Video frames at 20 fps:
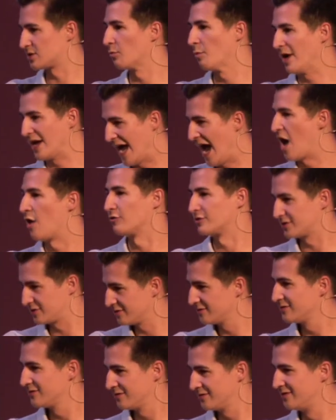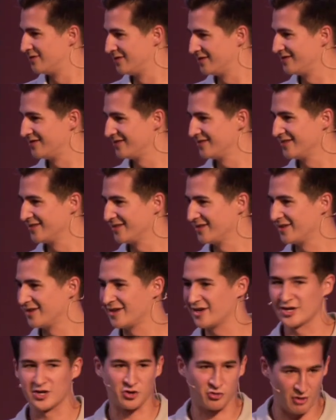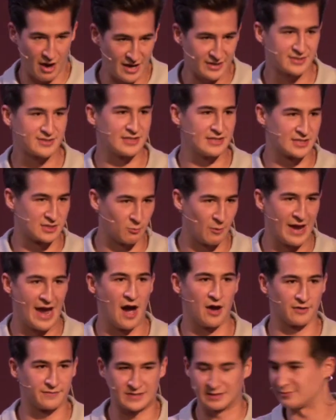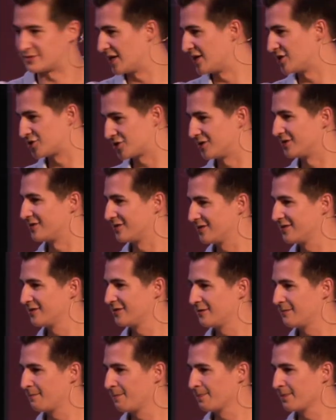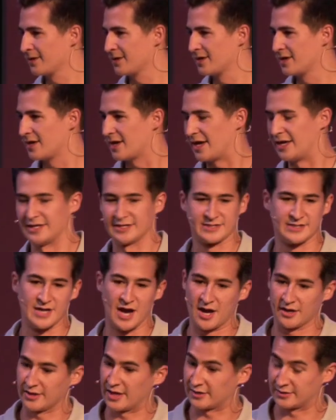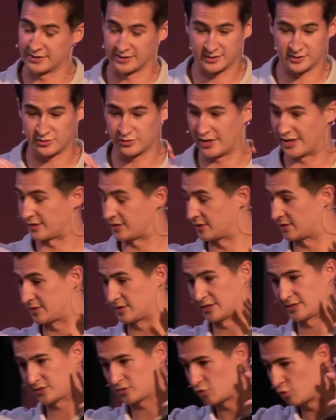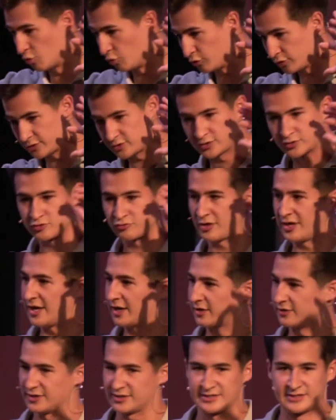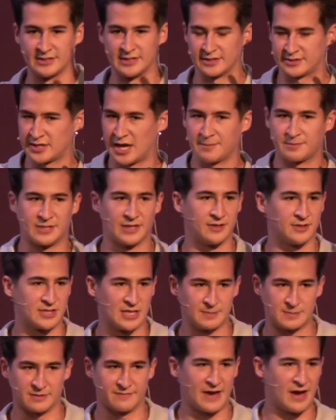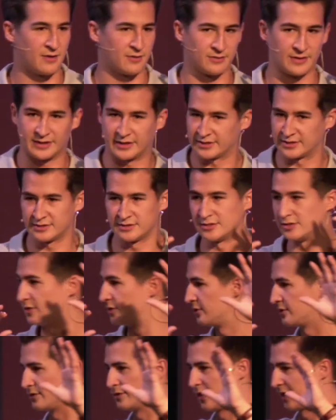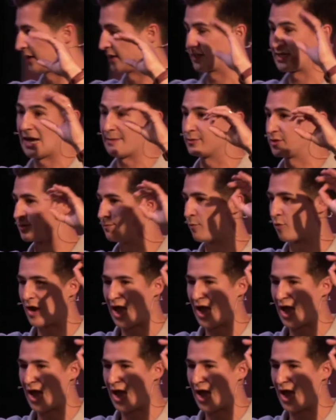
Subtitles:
the way out. Christ is the way out of temptation. And it's not like this cool trick, the top 10 tips of how to like establish a more